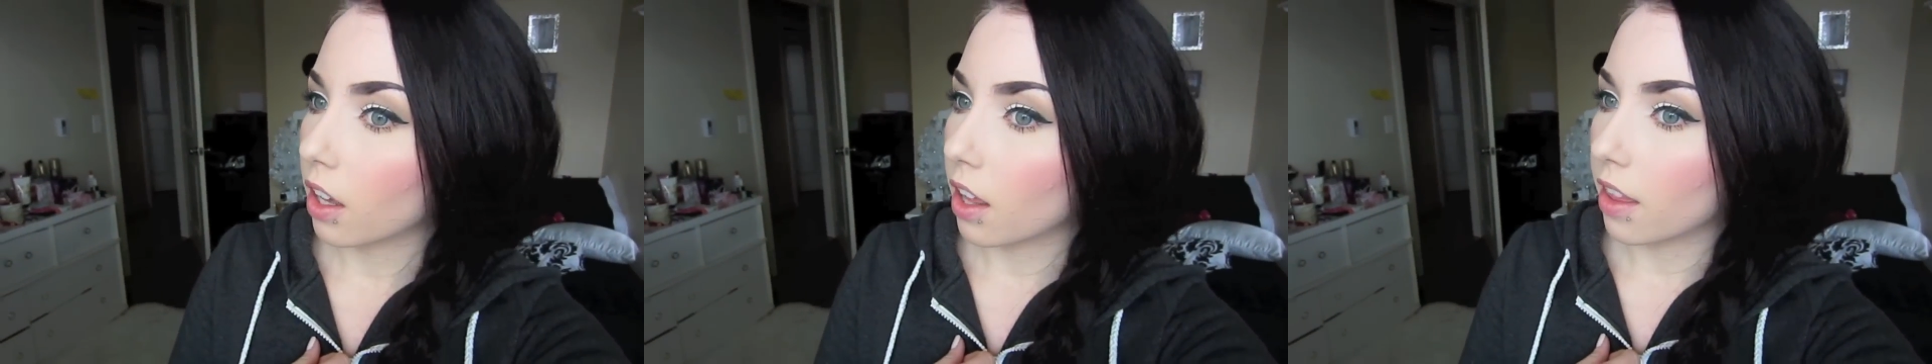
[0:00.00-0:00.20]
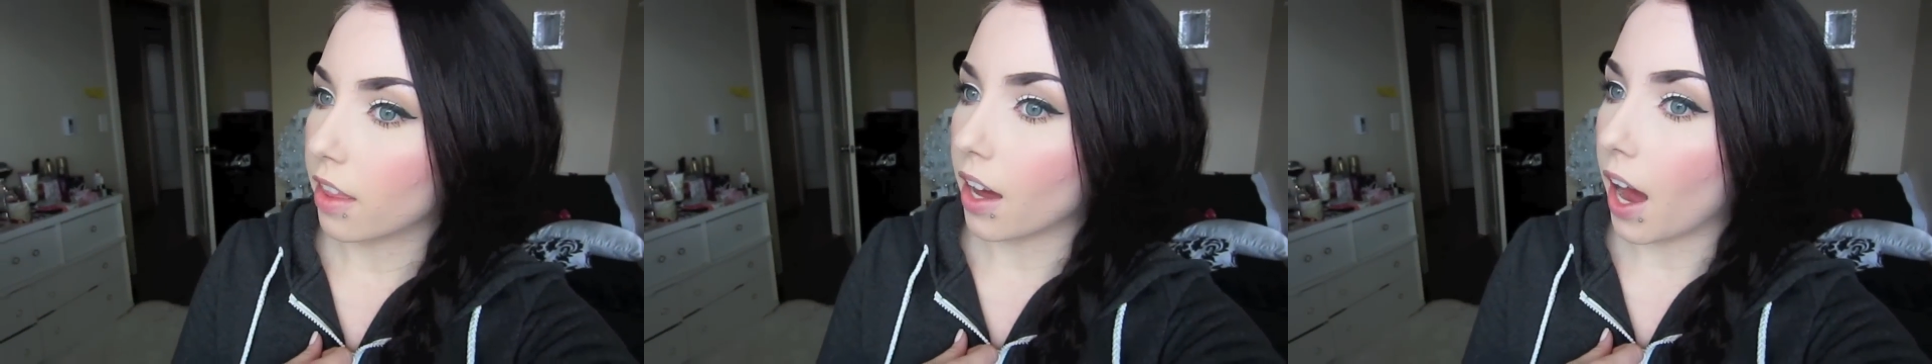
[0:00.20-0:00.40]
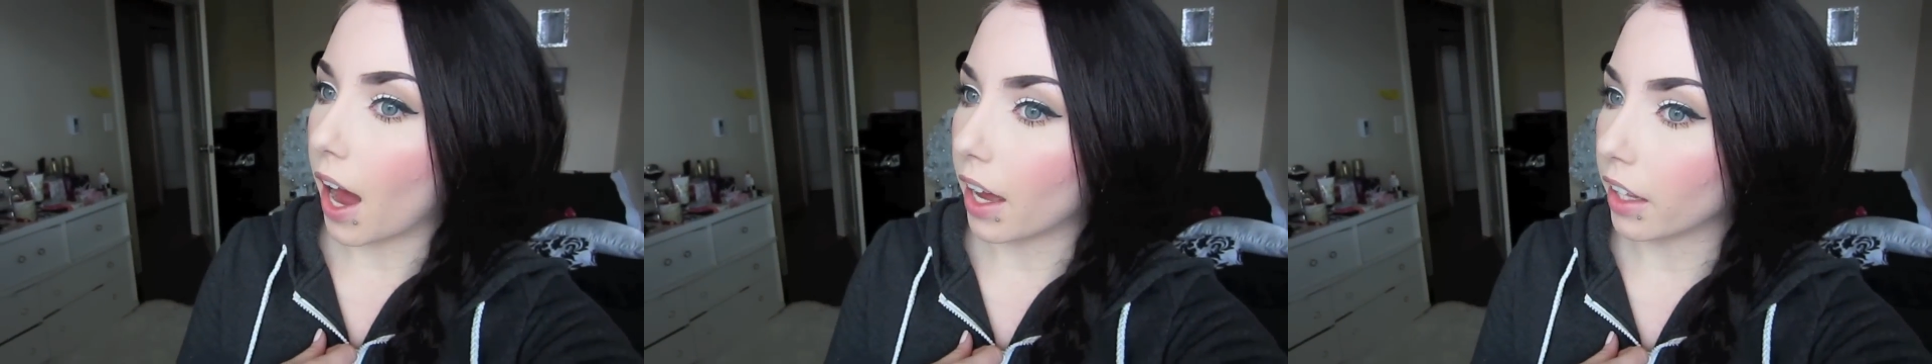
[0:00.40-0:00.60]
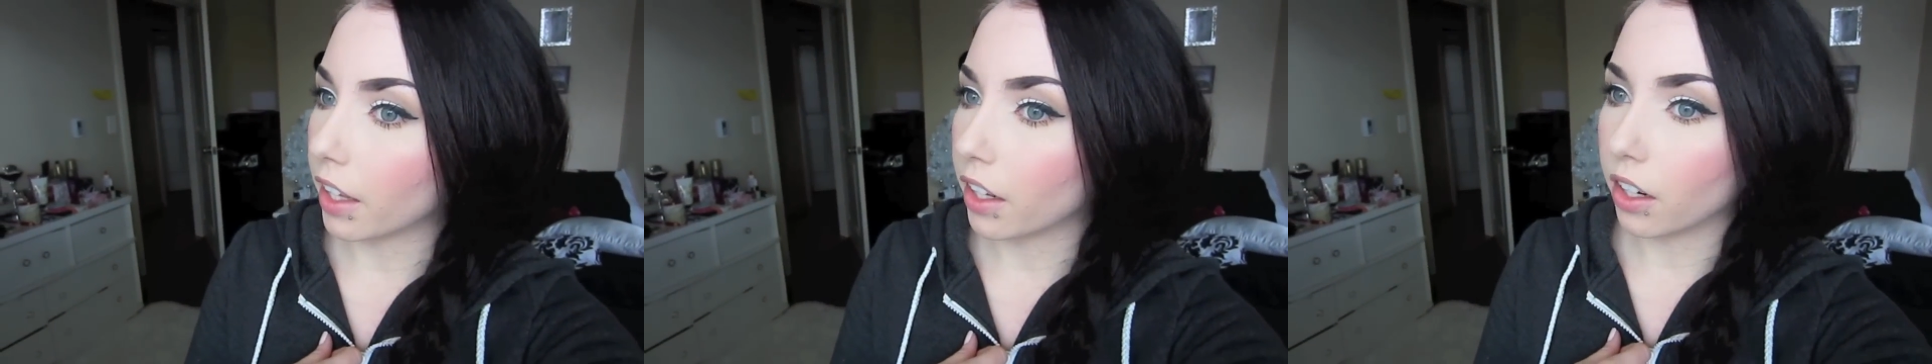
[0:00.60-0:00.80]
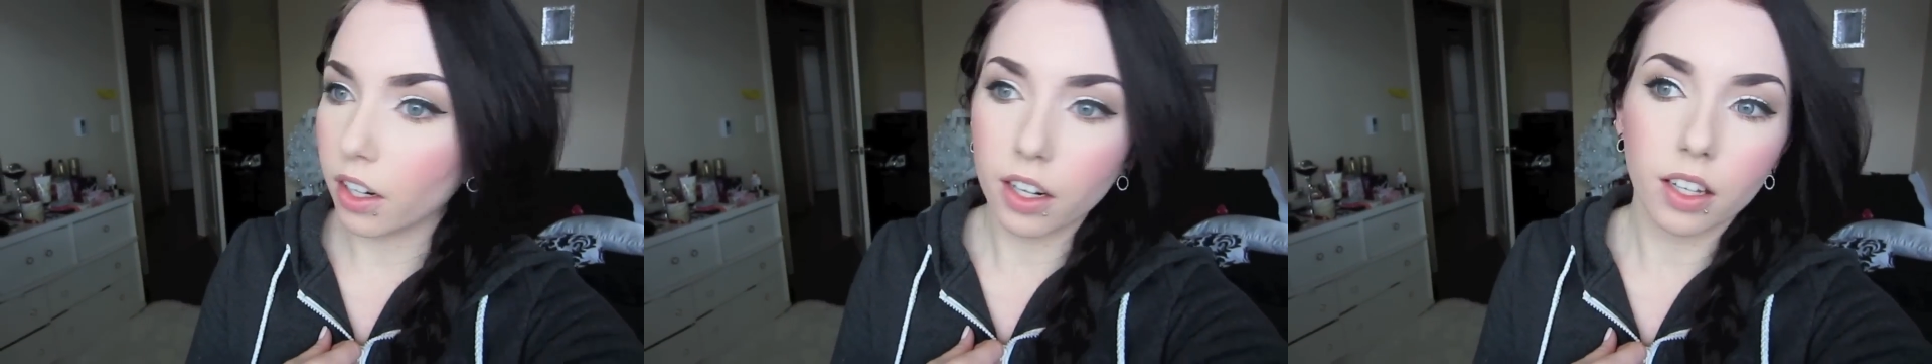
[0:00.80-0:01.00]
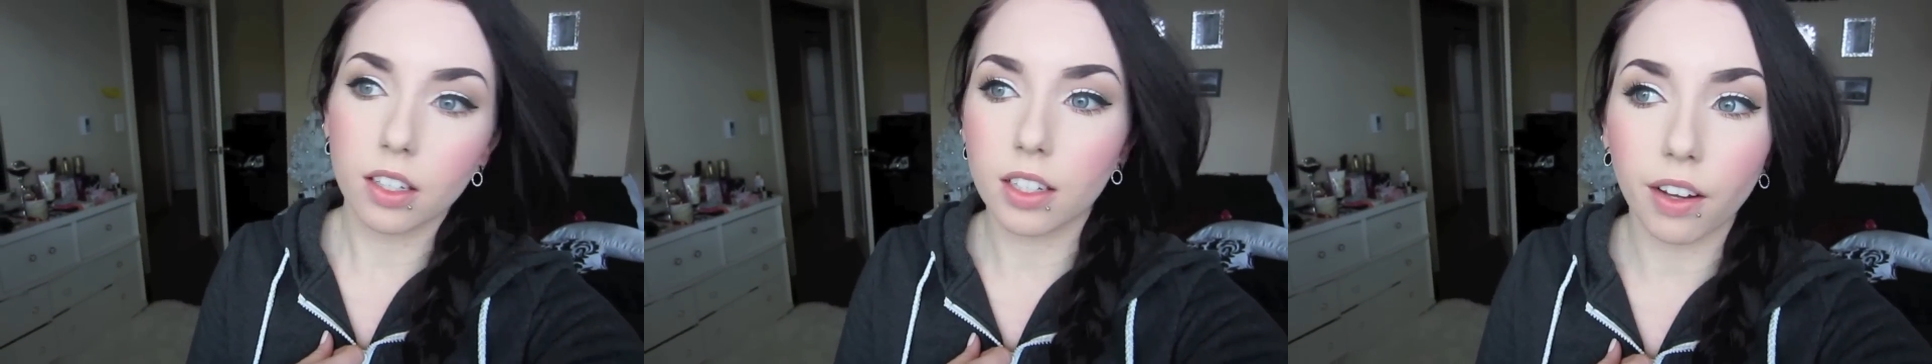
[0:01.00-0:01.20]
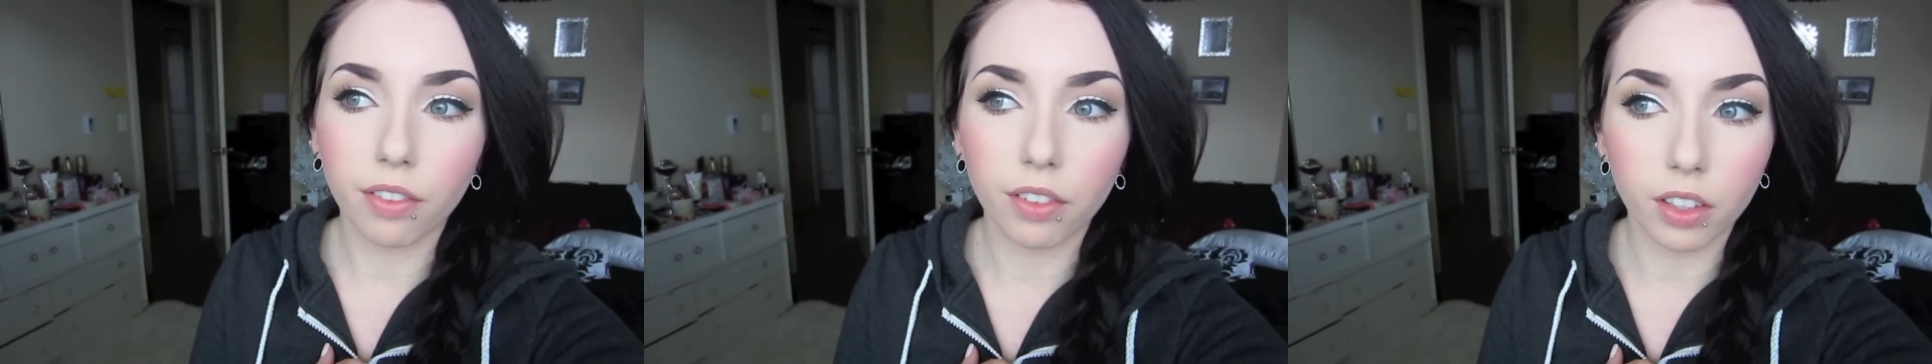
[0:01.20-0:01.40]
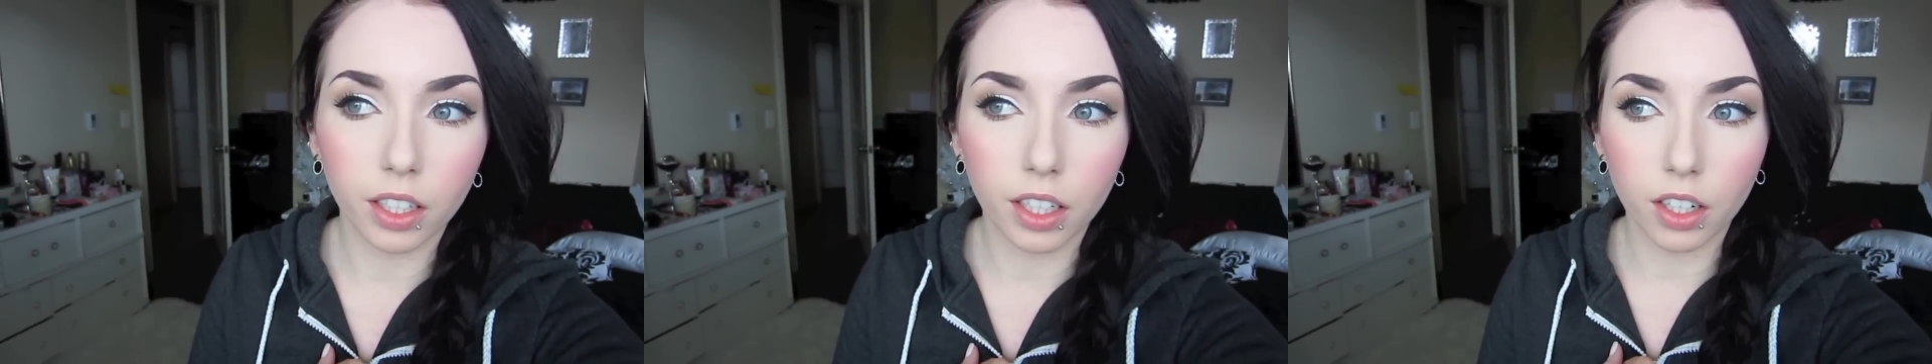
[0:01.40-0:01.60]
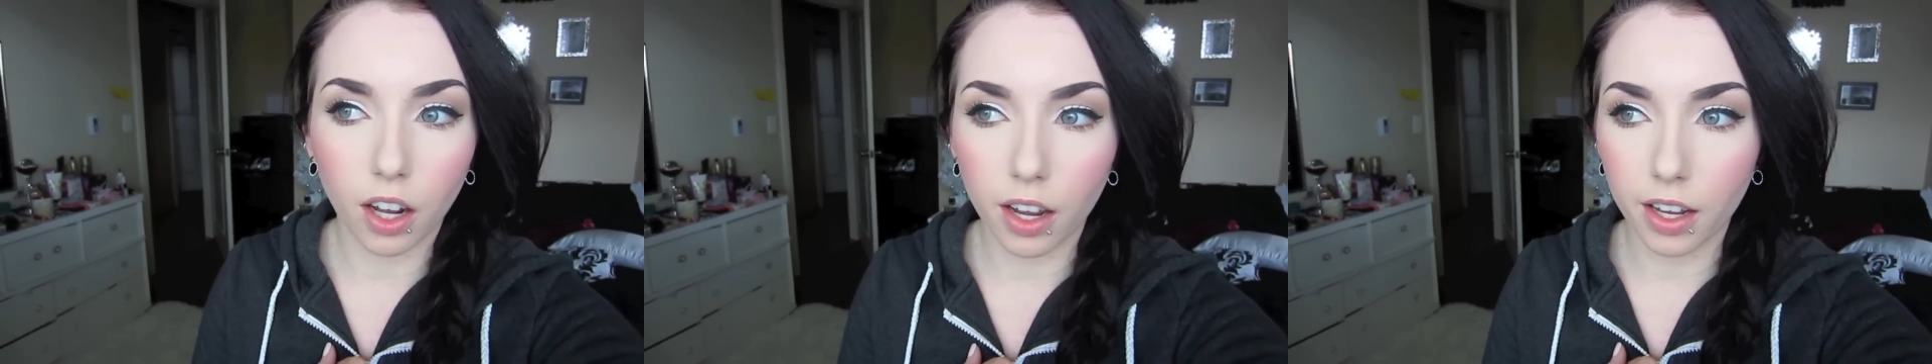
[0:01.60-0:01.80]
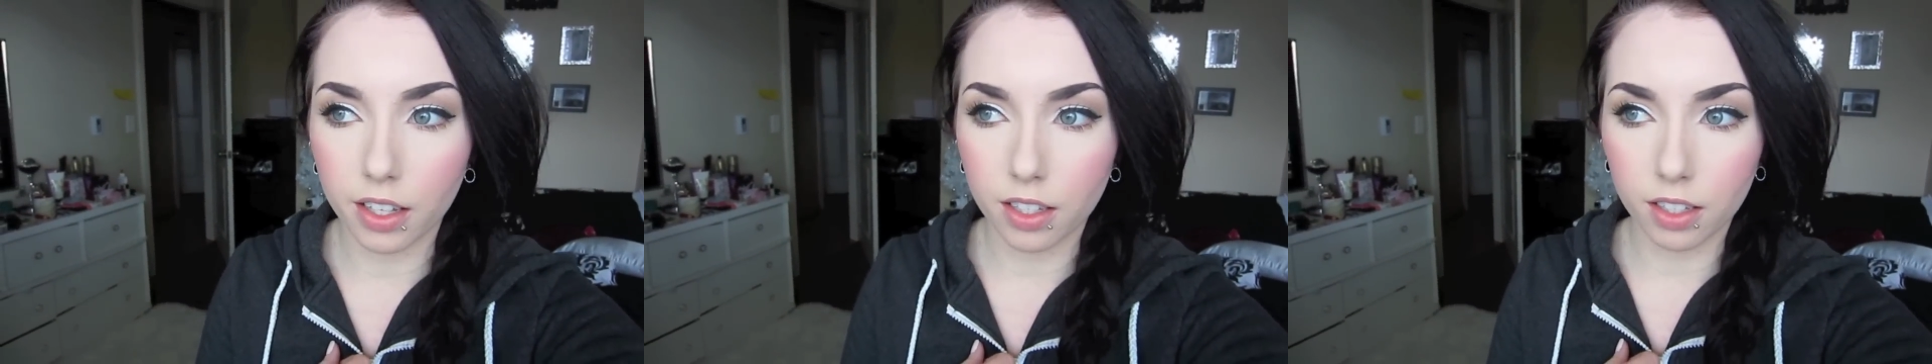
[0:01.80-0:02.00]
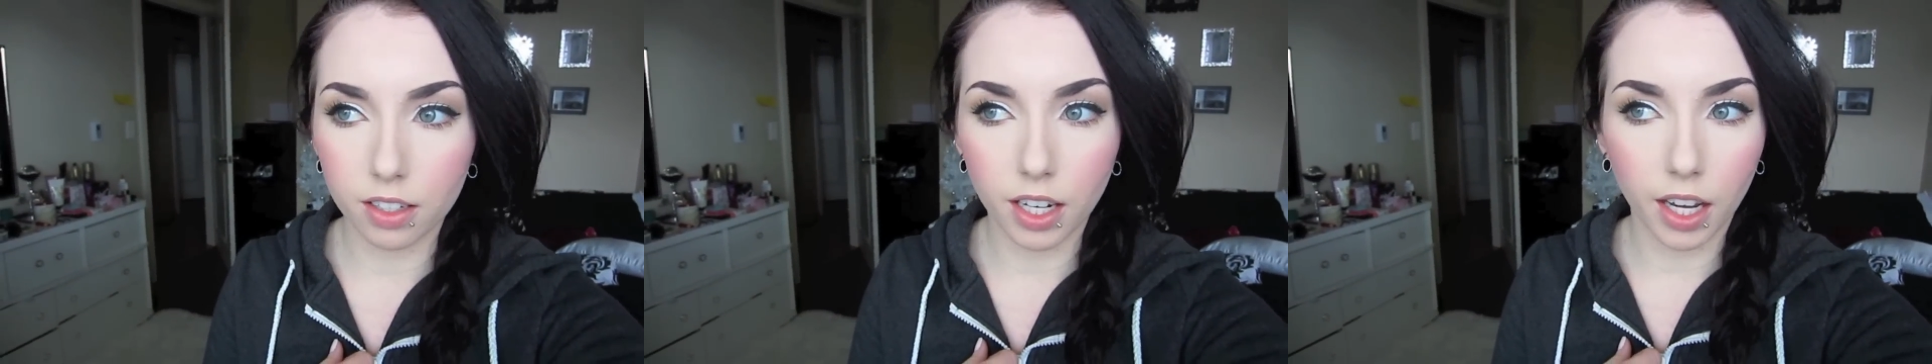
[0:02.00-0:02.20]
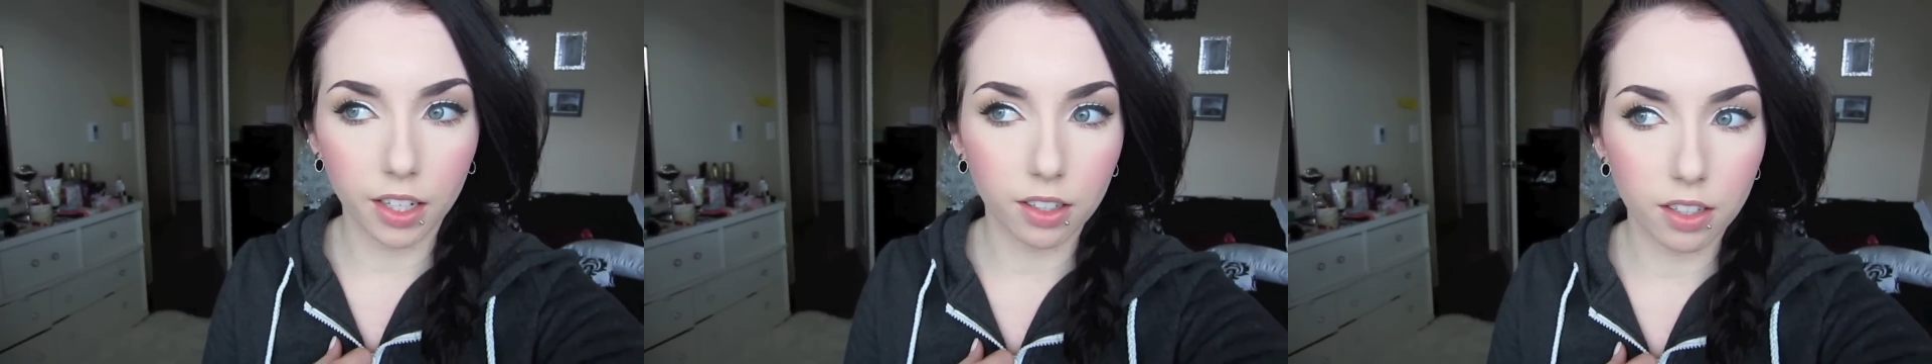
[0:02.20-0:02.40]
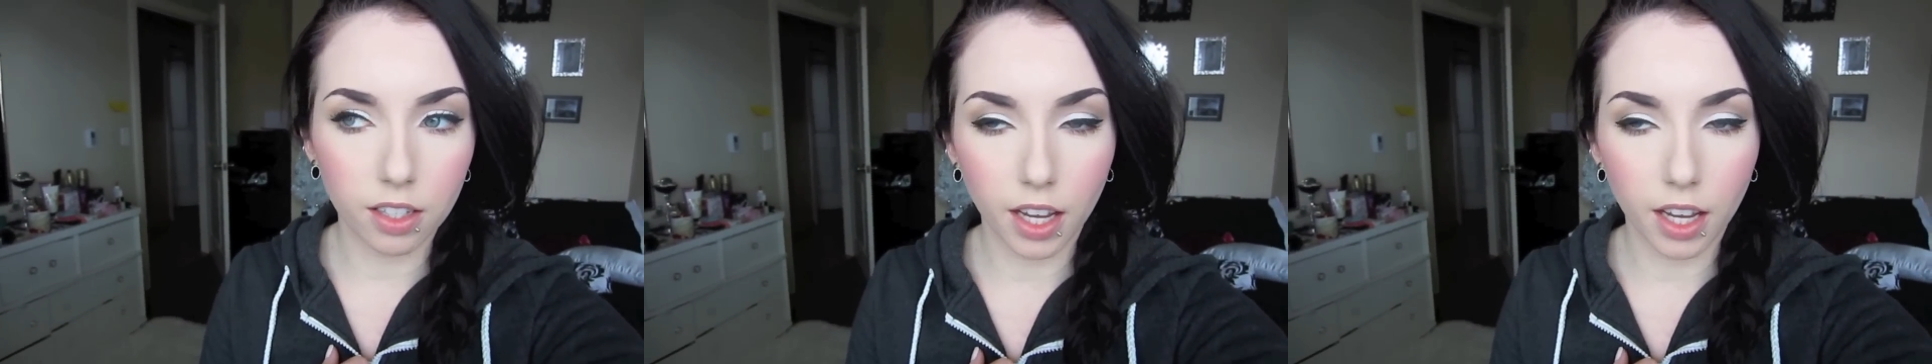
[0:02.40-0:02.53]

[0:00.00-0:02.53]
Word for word: The highlighter is definitely not as intense